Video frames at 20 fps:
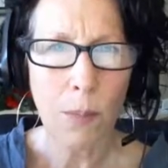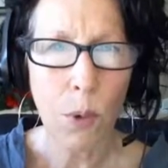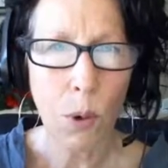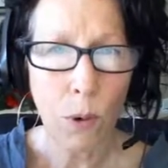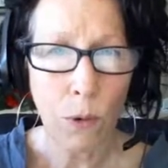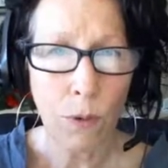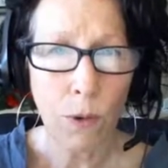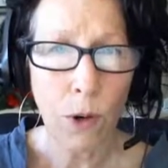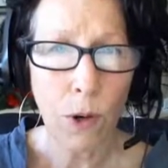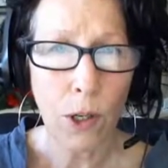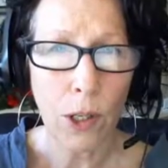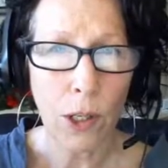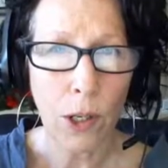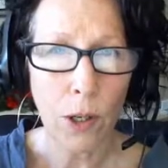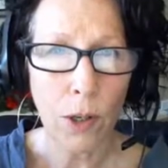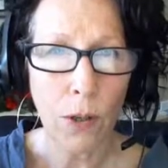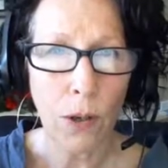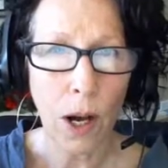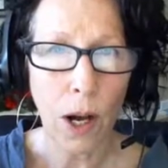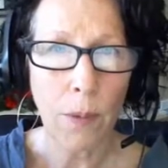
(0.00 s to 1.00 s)

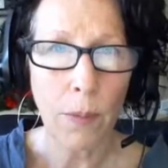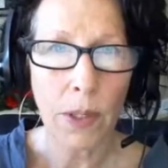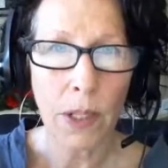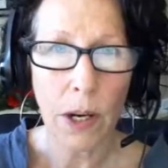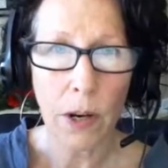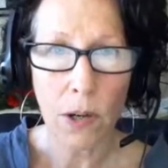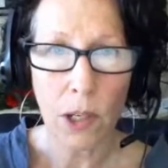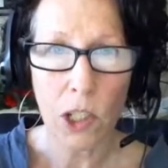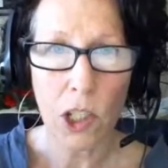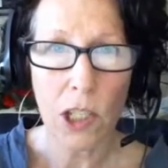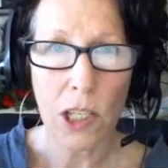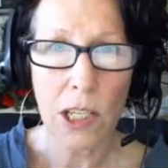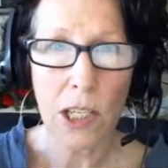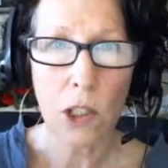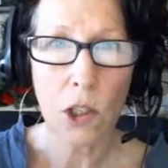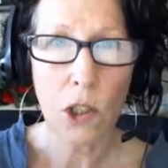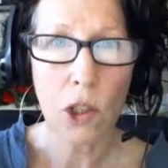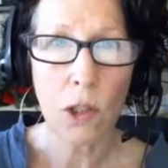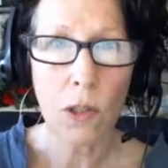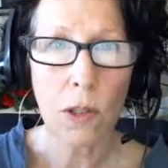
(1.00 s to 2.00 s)
portfolio. I'm an RHD
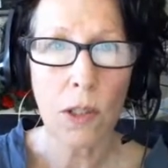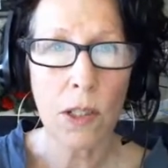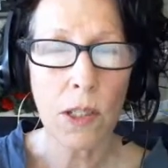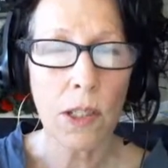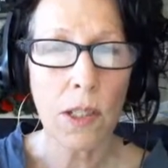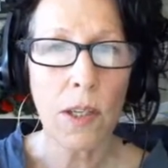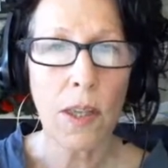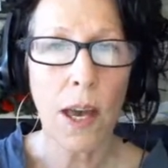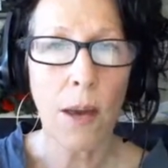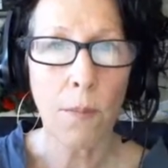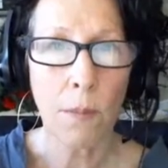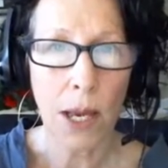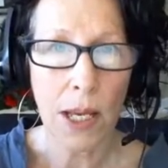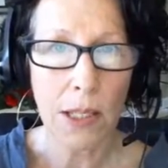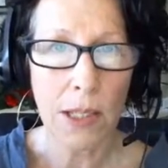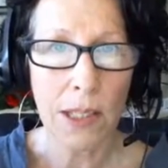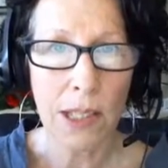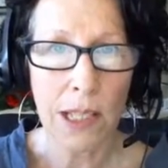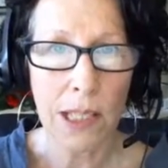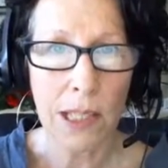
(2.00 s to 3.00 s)
student, so that made
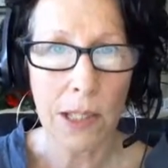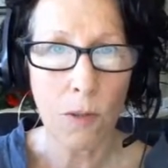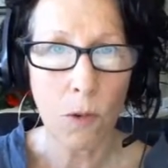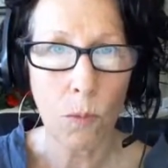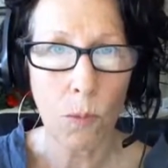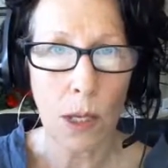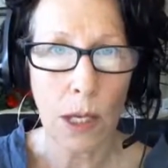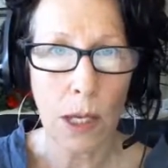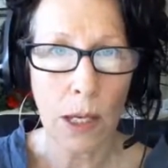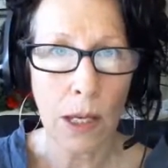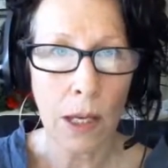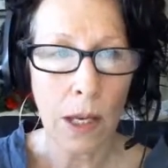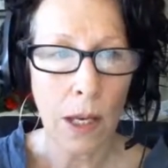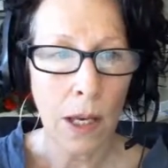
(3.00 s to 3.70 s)
sense for me.